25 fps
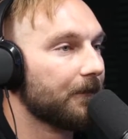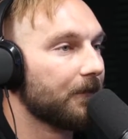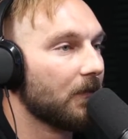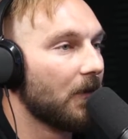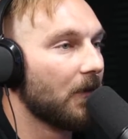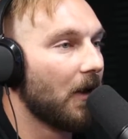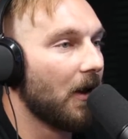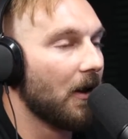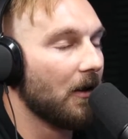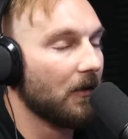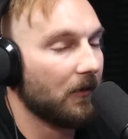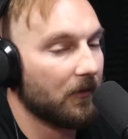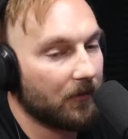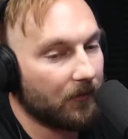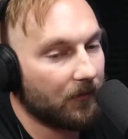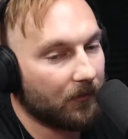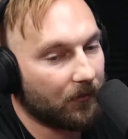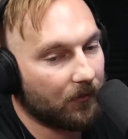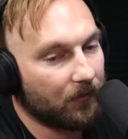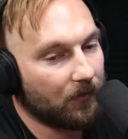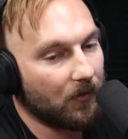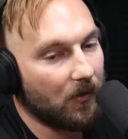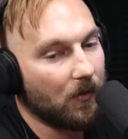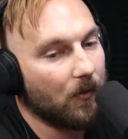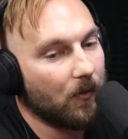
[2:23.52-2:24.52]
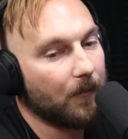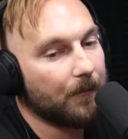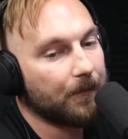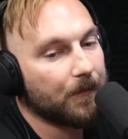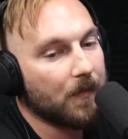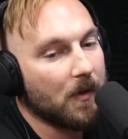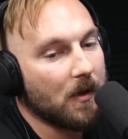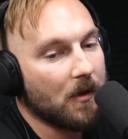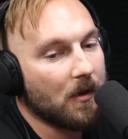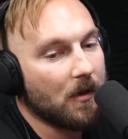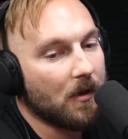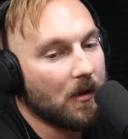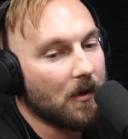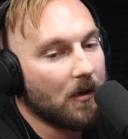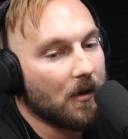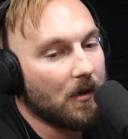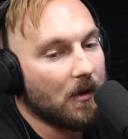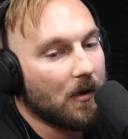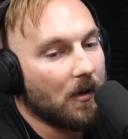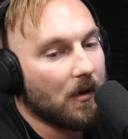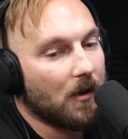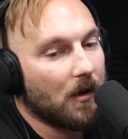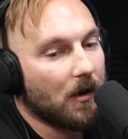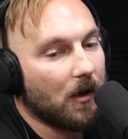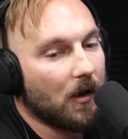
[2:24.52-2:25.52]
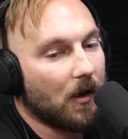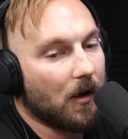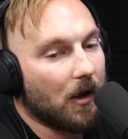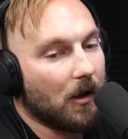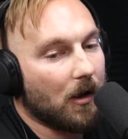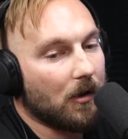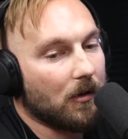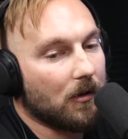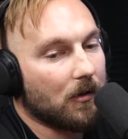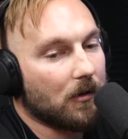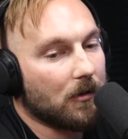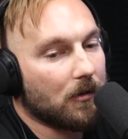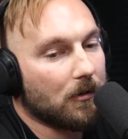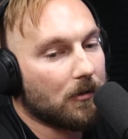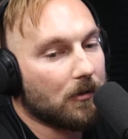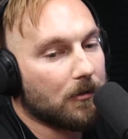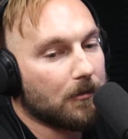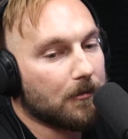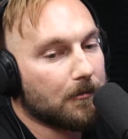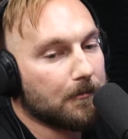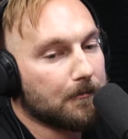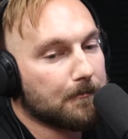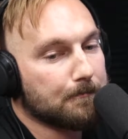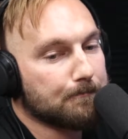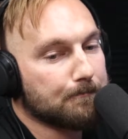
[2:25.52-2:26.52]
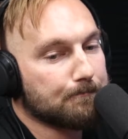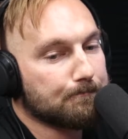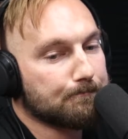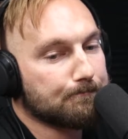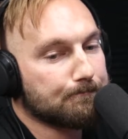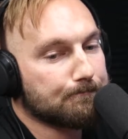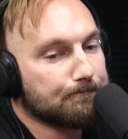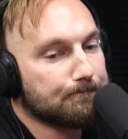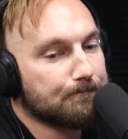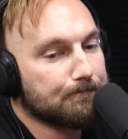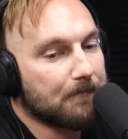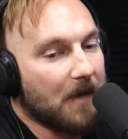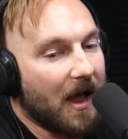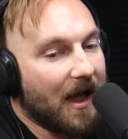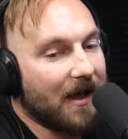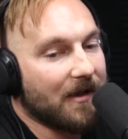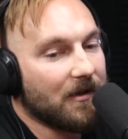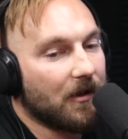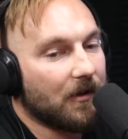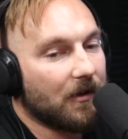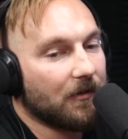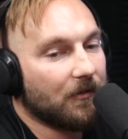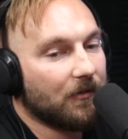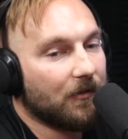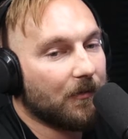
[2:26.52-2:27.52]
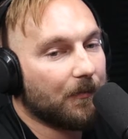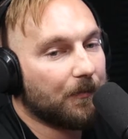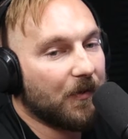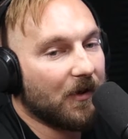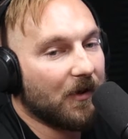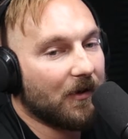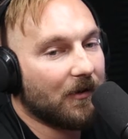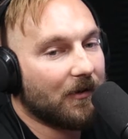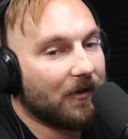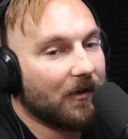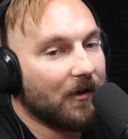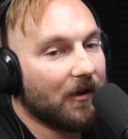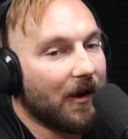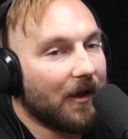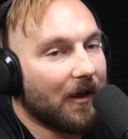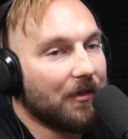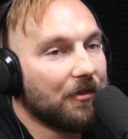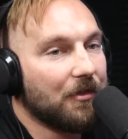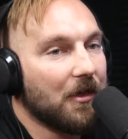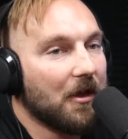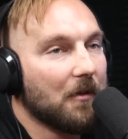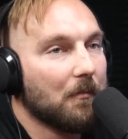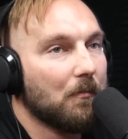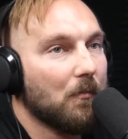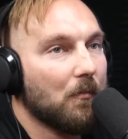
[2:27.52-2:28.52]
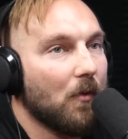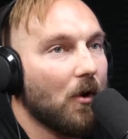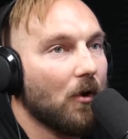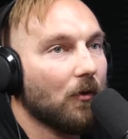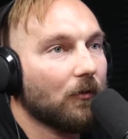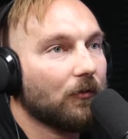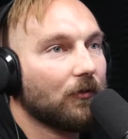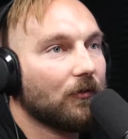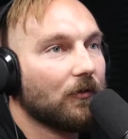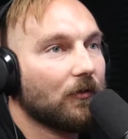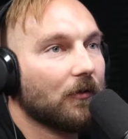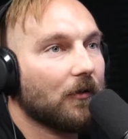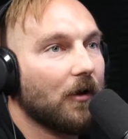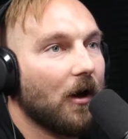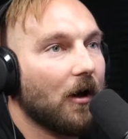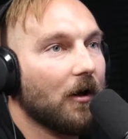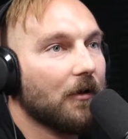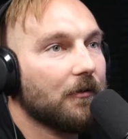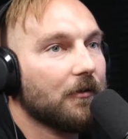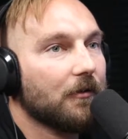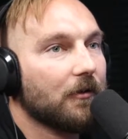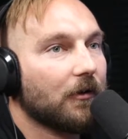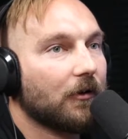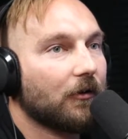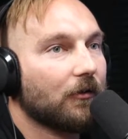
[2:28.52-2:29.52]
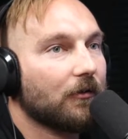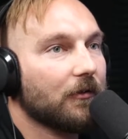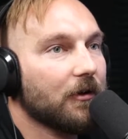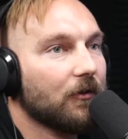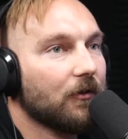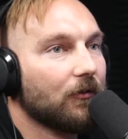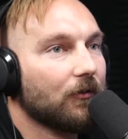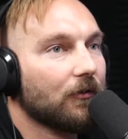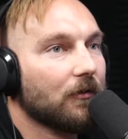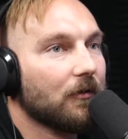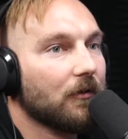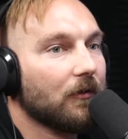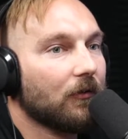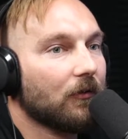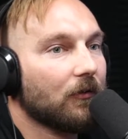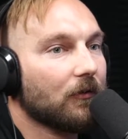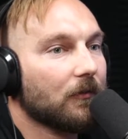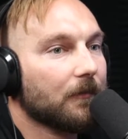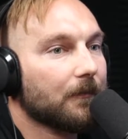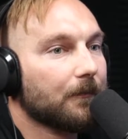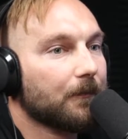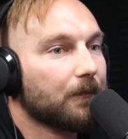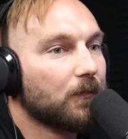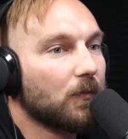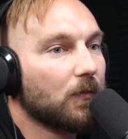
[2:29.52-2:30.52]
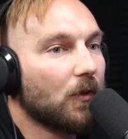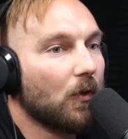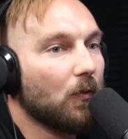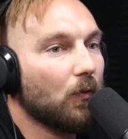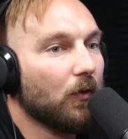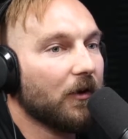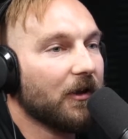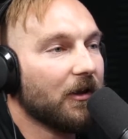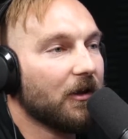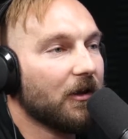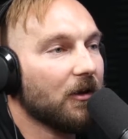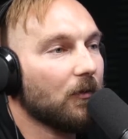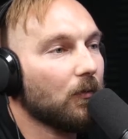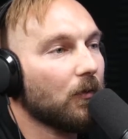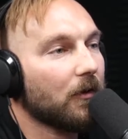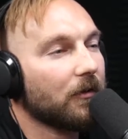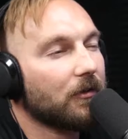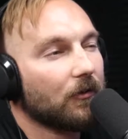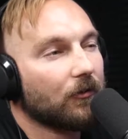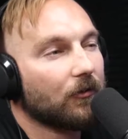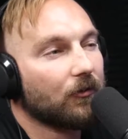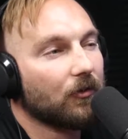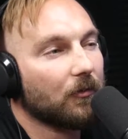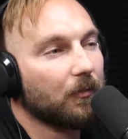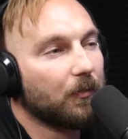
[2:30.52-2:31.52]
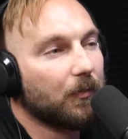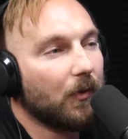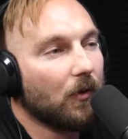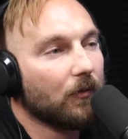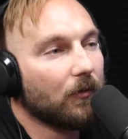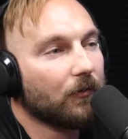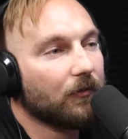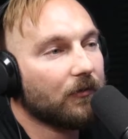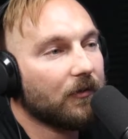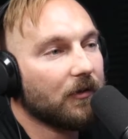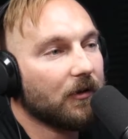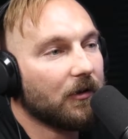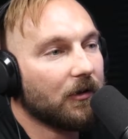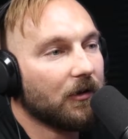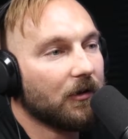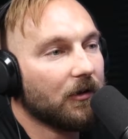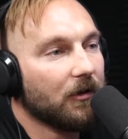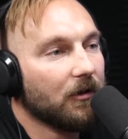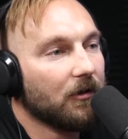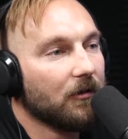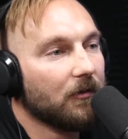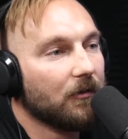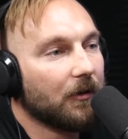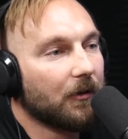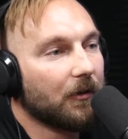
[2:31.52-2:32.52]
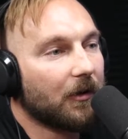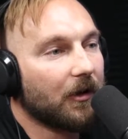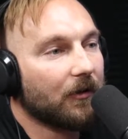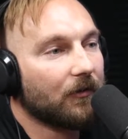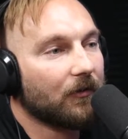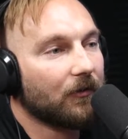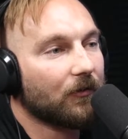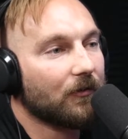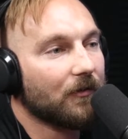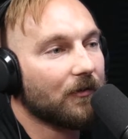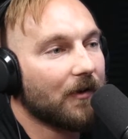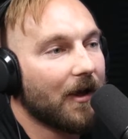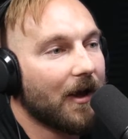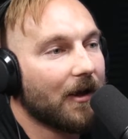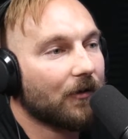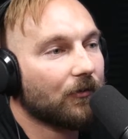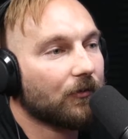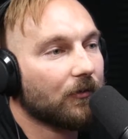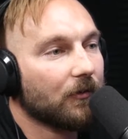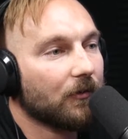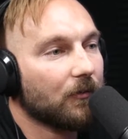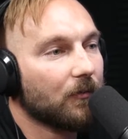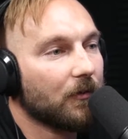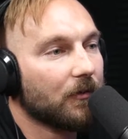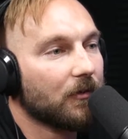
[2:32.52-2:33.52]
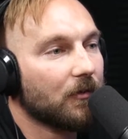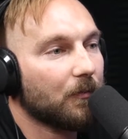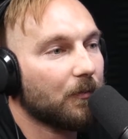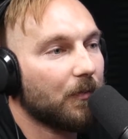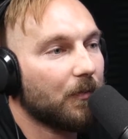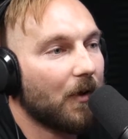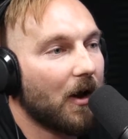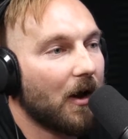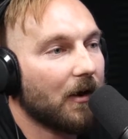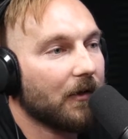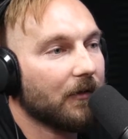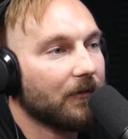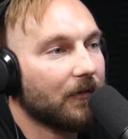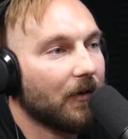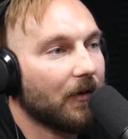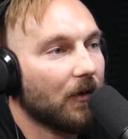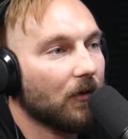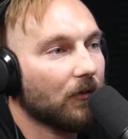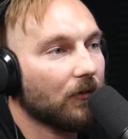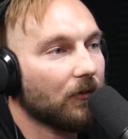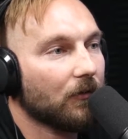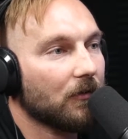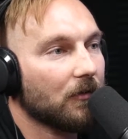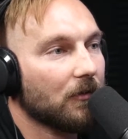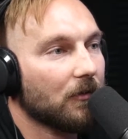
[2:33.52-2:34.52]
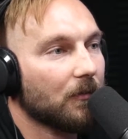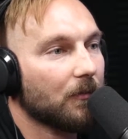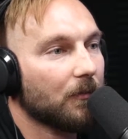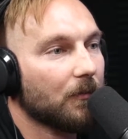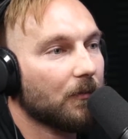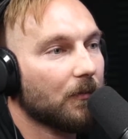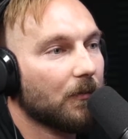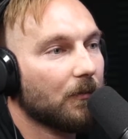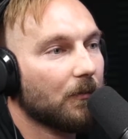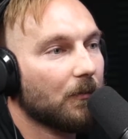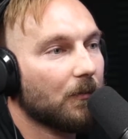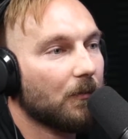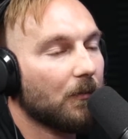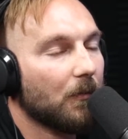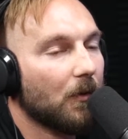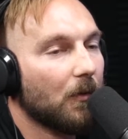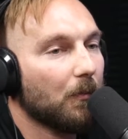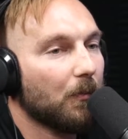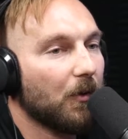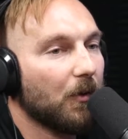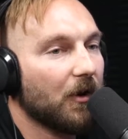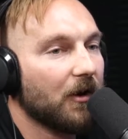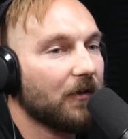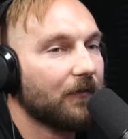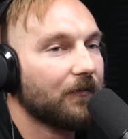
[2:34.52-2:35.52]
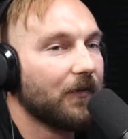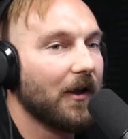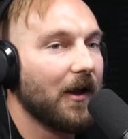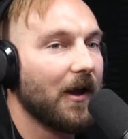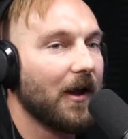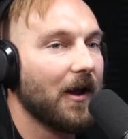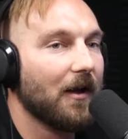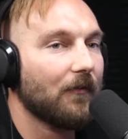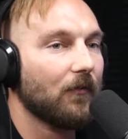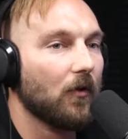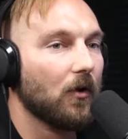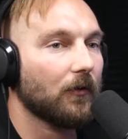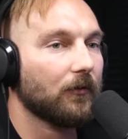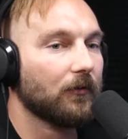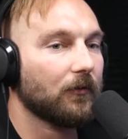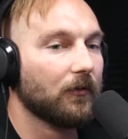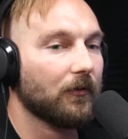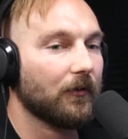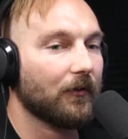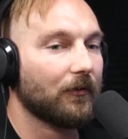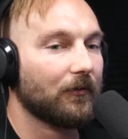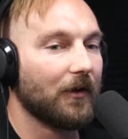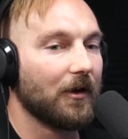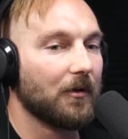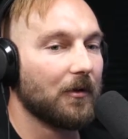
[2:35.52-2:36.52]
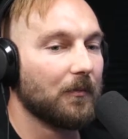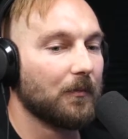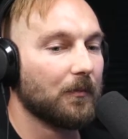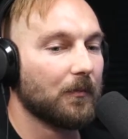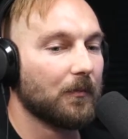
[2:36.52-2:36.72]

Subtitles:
aliens. So, I think most other creatures would eat what they're supposed to eat because it's naturally what their body tells them. But if they have also the same